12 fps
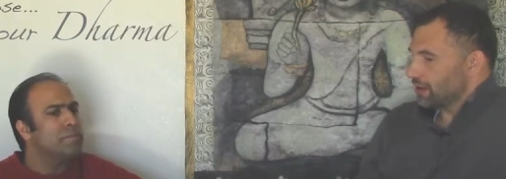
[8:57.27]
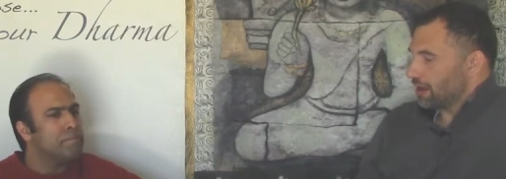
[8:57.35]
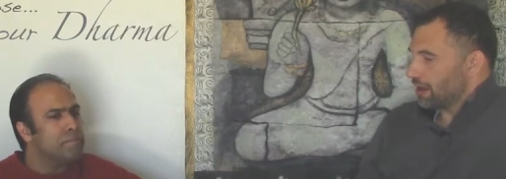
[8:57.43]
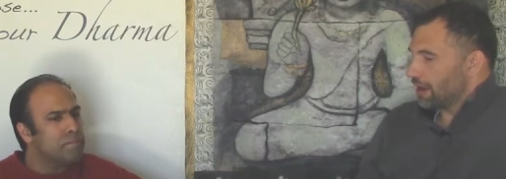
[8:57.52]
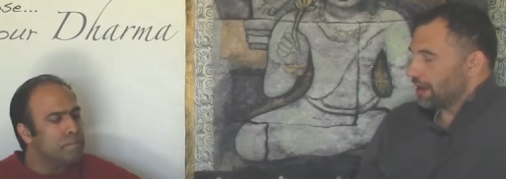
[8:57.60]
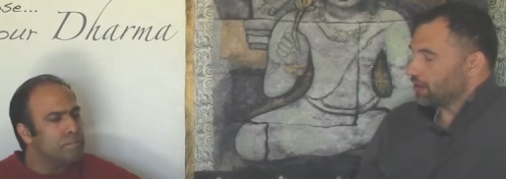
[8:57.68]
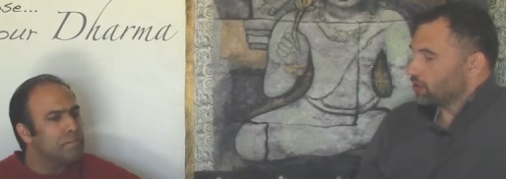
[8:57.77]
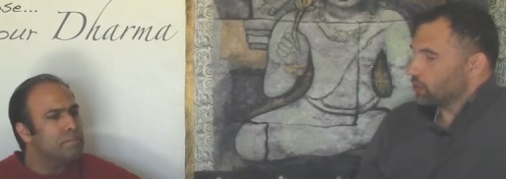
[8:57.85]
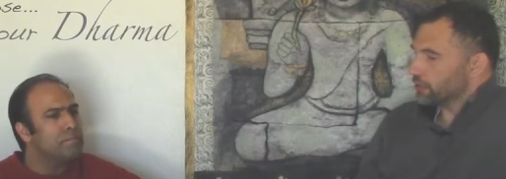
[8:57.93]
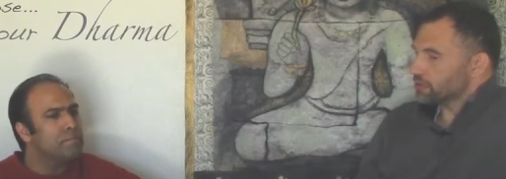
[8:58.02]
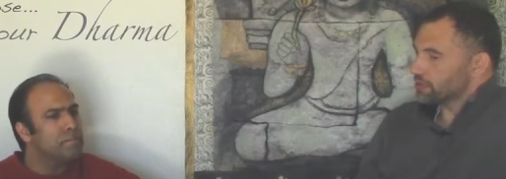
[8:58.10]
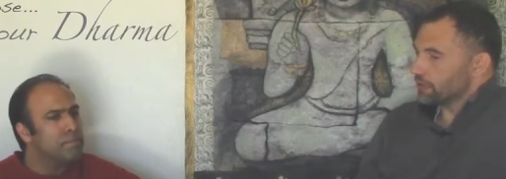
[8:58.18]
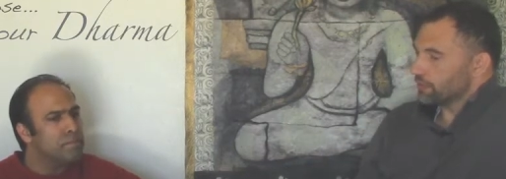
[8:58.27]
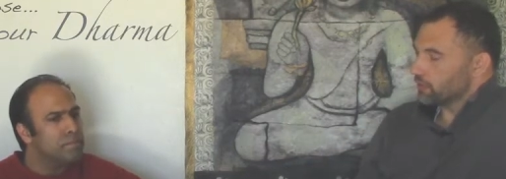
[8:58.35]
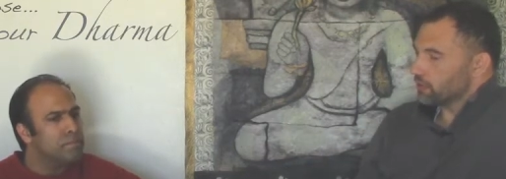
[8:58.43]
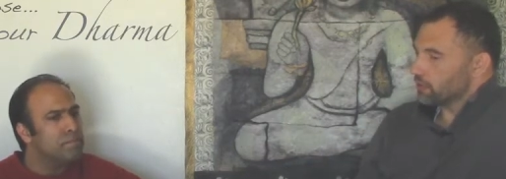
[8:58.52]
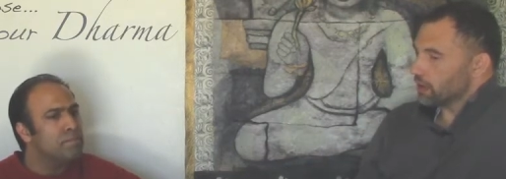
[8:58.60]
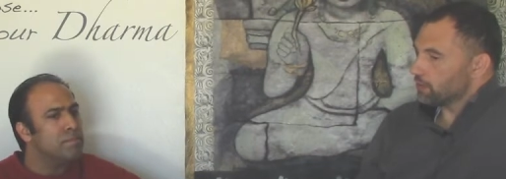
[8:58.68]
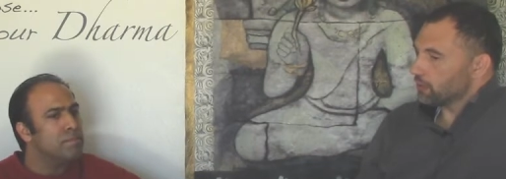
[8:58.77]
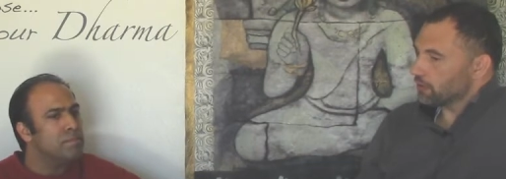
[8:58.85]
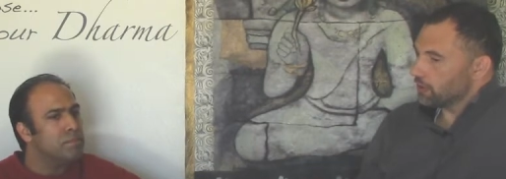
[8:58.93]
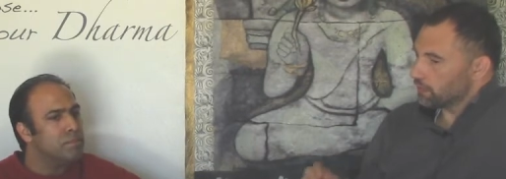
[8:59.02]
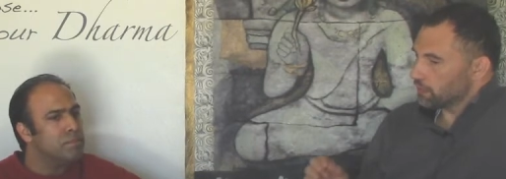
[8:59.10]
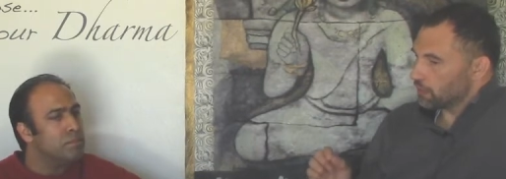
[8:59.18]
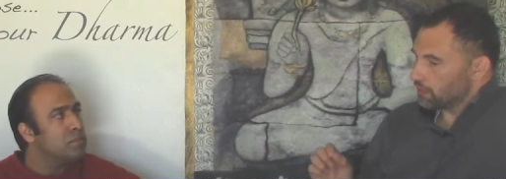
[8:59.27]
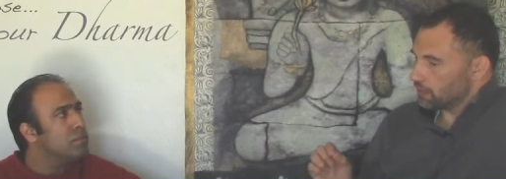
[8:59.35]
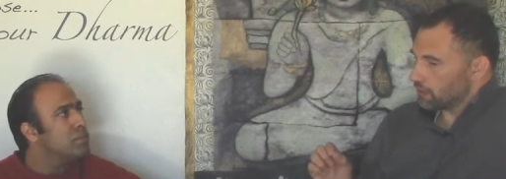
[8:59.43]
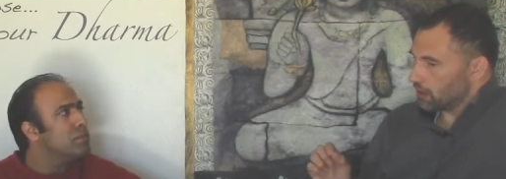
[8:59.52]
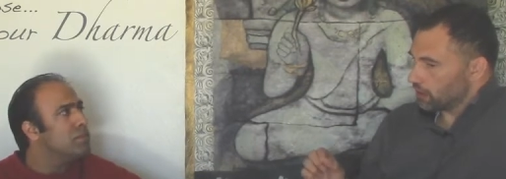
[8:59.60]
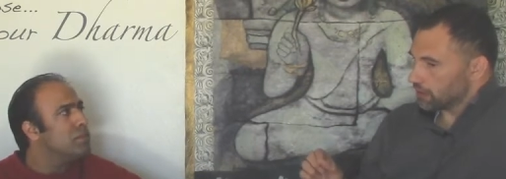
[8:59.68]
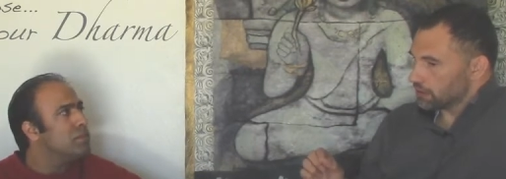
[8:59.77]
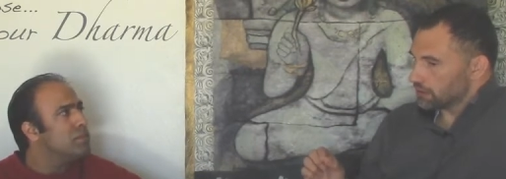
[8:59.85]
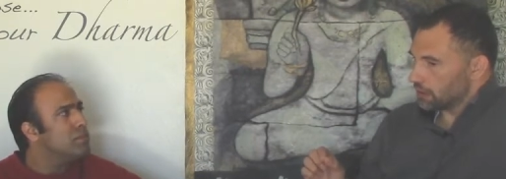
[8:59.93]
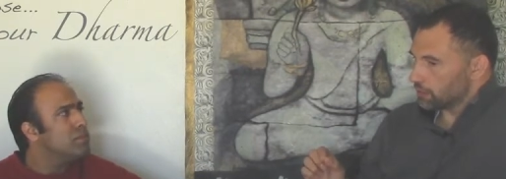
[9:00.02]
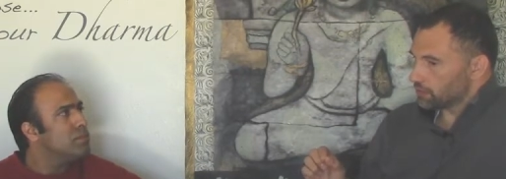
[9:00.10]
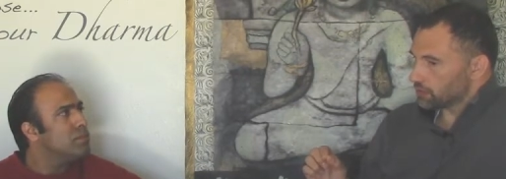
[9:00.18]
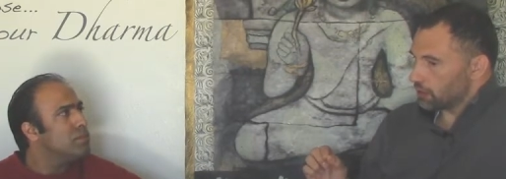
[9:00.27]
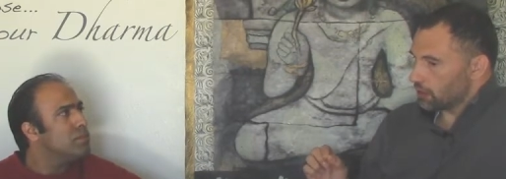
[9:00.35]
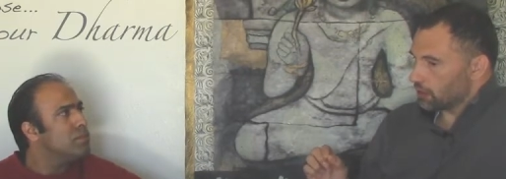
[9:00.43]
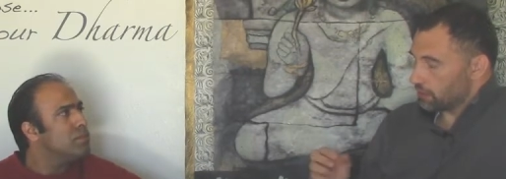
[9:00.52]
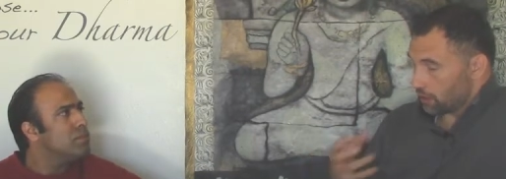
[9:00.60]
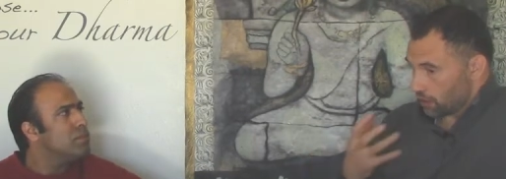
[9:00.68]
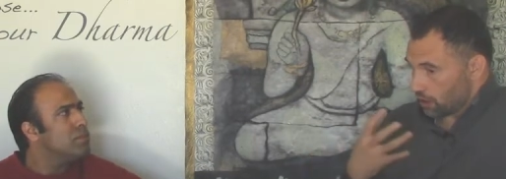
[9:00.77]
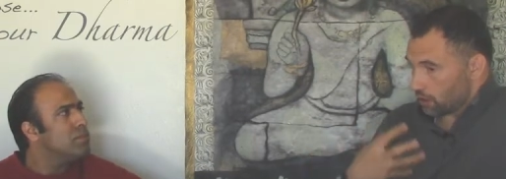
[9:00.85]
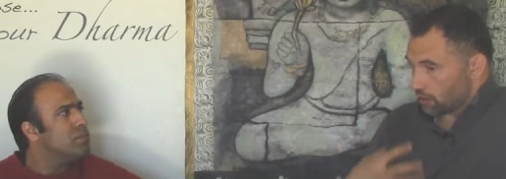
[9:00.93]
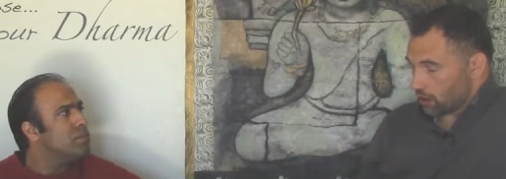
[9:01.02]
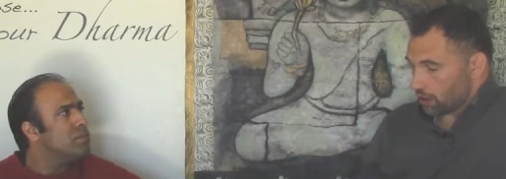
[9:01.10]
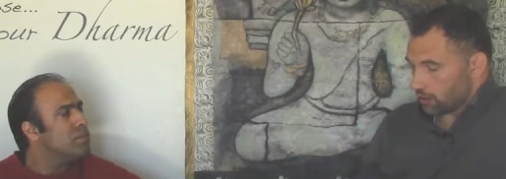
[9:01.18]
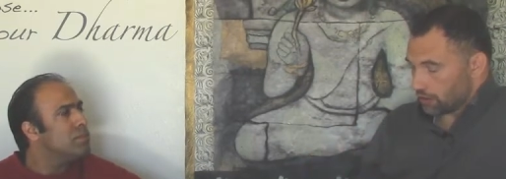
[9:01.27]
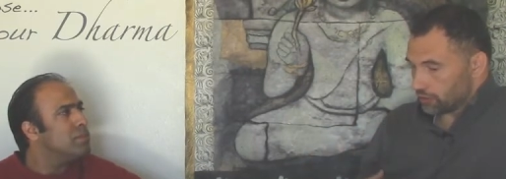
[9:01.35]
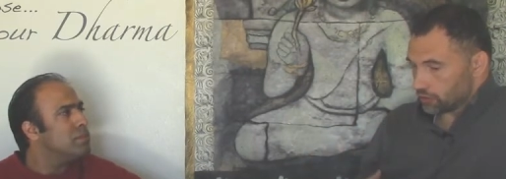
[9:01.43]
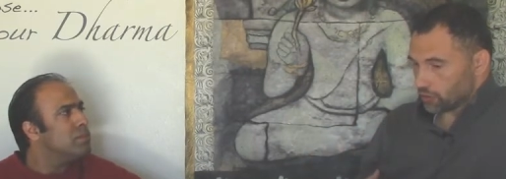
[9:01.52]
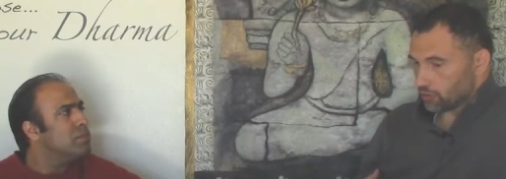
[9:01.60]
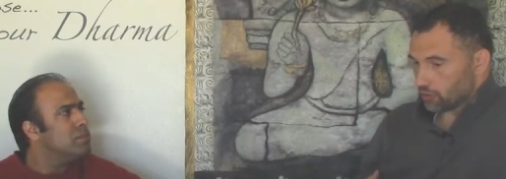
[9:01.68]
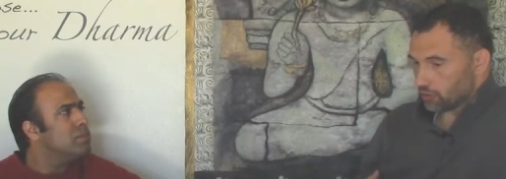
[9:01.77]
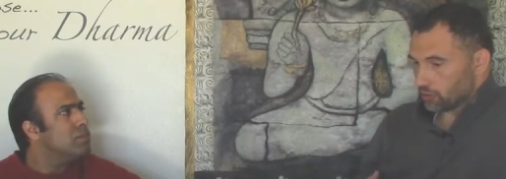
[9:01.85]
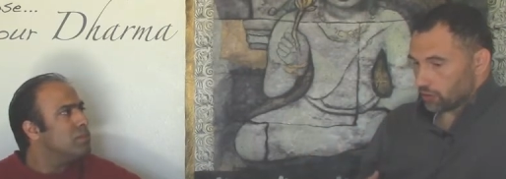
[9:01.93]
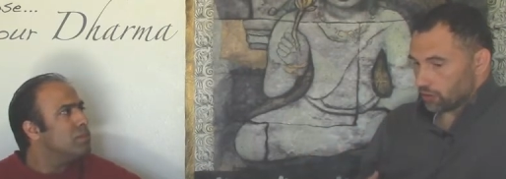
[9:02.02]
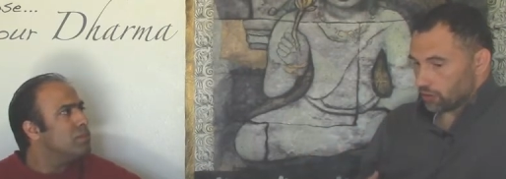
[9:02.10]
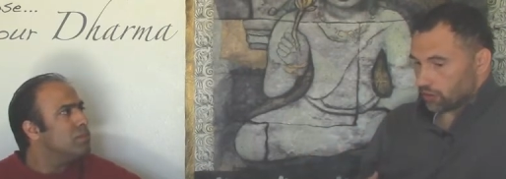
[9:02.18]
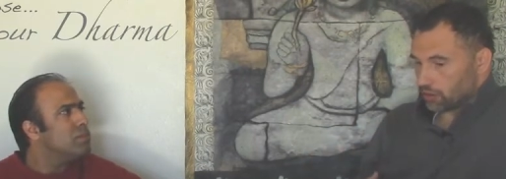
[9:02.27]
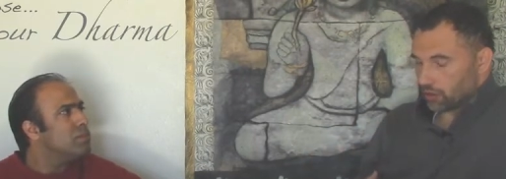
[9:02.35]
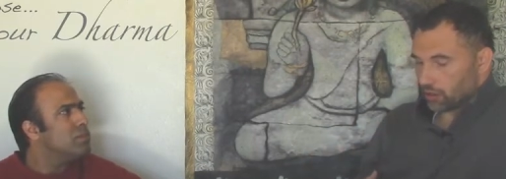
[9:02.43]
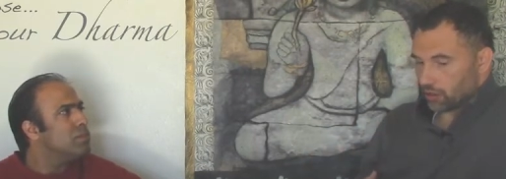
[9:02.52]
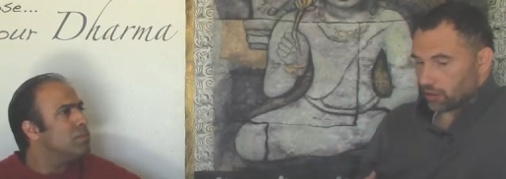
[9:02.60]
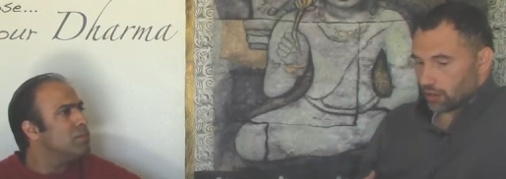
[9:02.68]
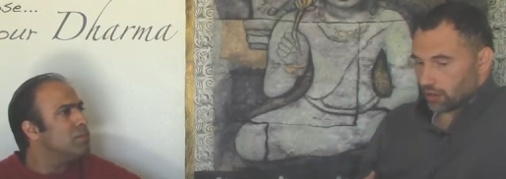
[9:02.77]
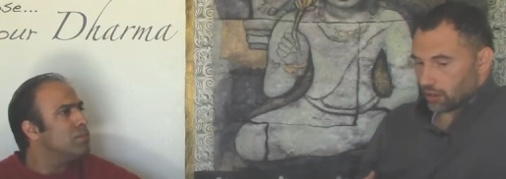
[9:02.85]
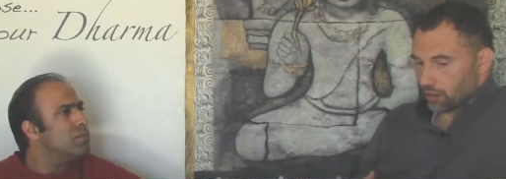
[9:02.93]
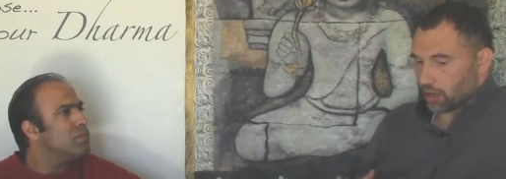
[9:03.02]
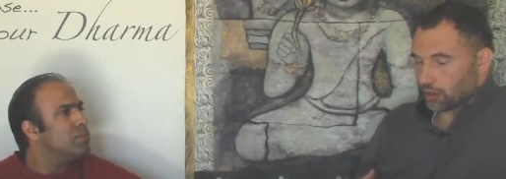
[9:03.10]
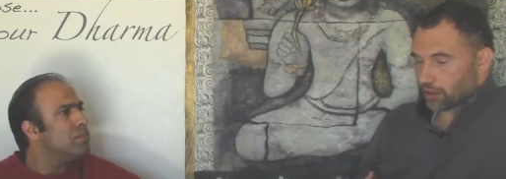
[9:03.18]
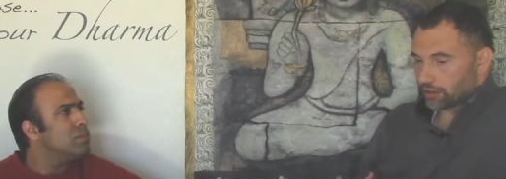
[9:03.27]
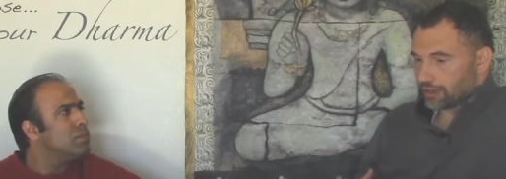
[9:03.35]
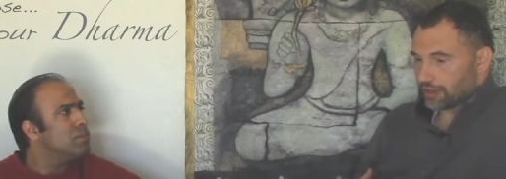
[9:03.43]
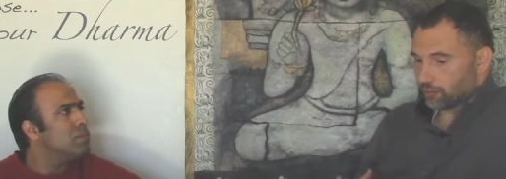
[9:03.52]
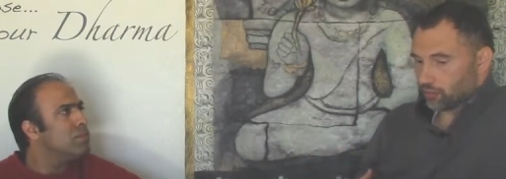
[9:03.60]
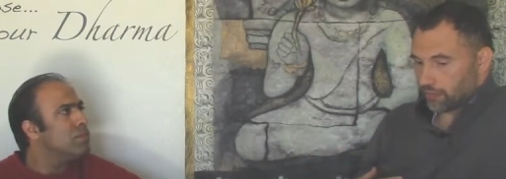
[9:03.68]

Speaker 1: I go one step further. I believe that archetypes are they are our internal uh, uh, archetypal